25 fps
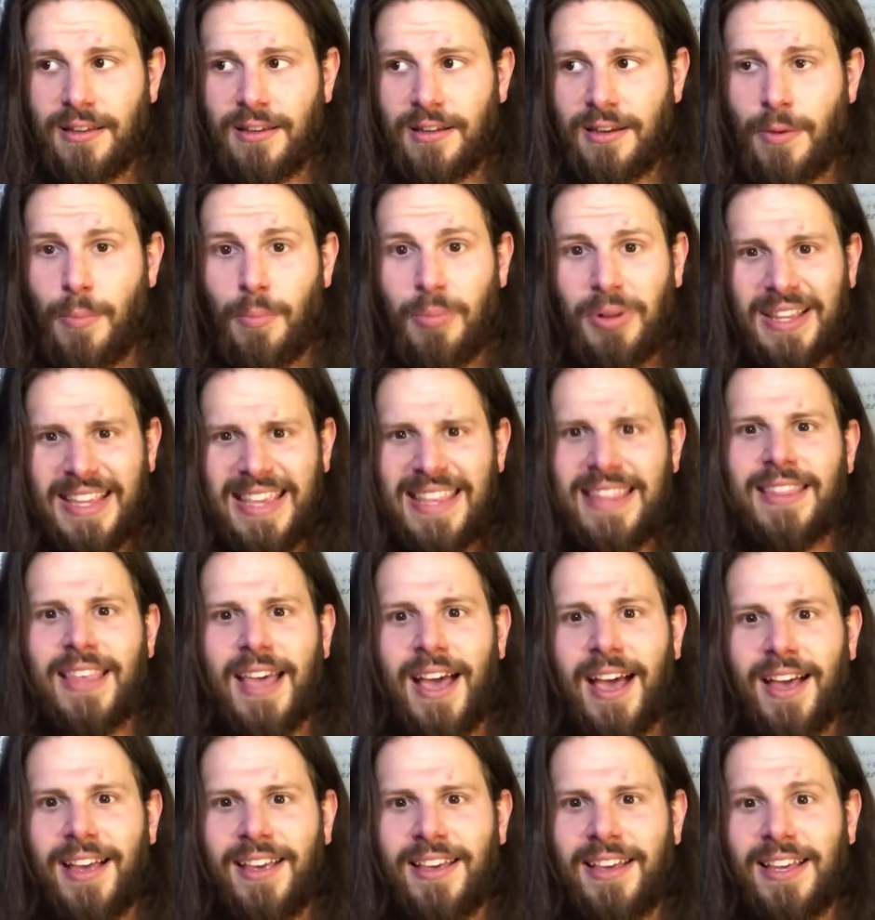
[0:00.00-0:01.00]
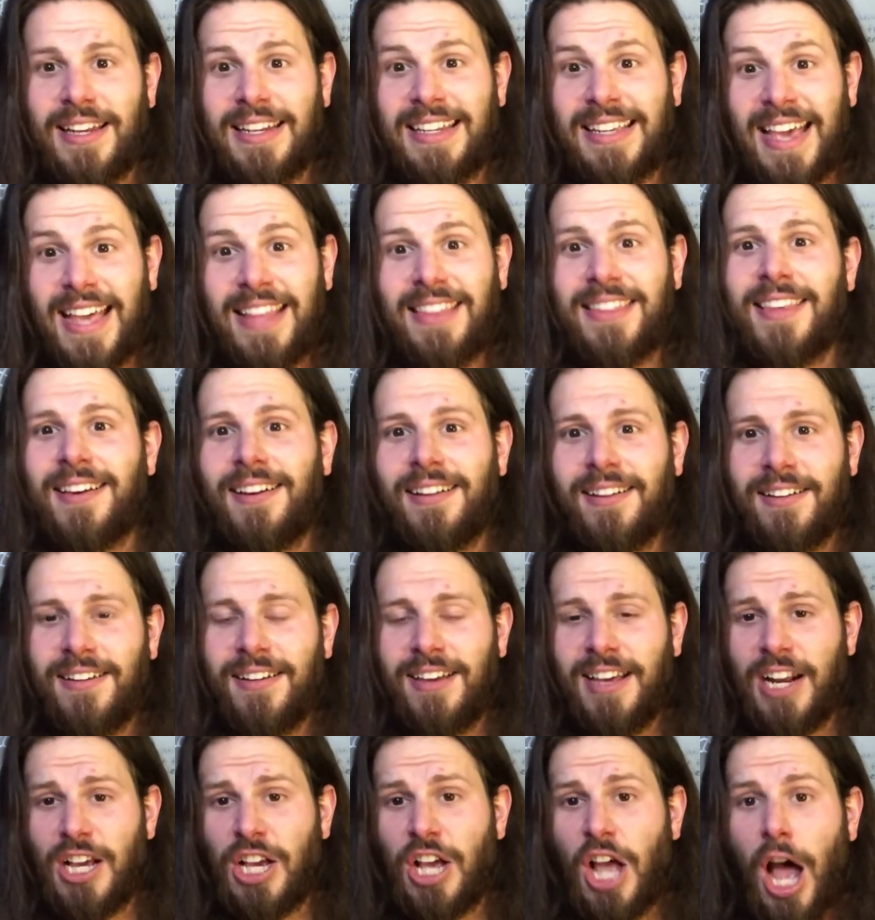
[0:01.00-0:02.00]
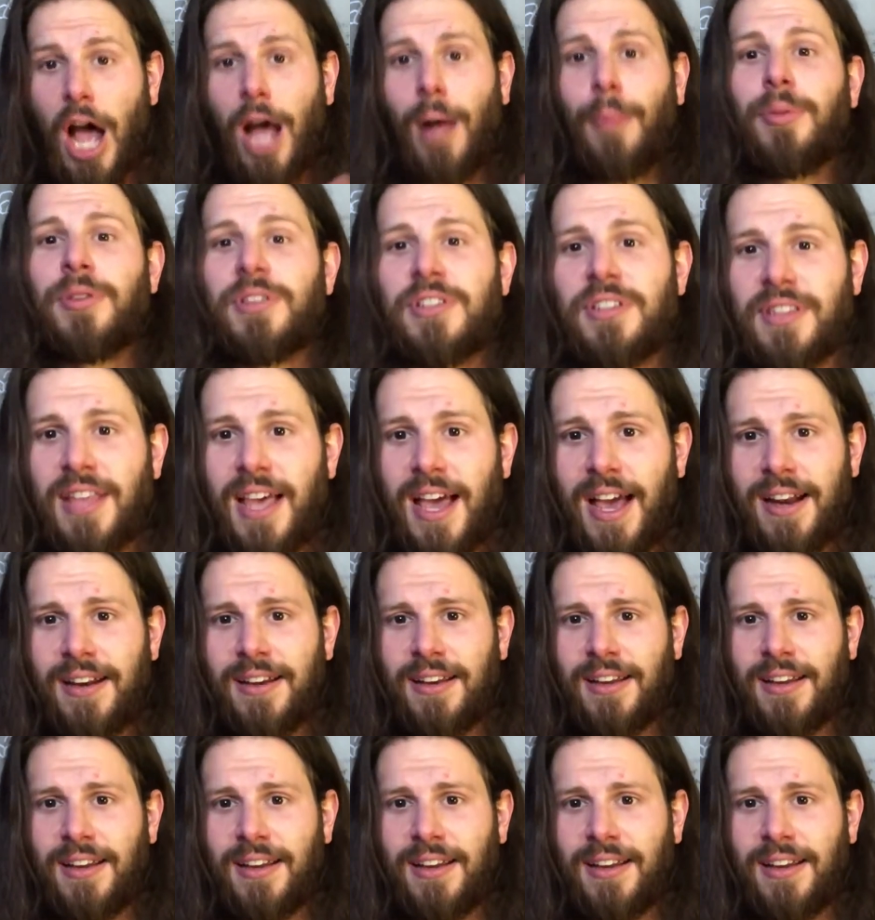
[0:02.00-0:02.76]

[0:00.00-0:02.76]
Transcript: complete that and get there and accomplish that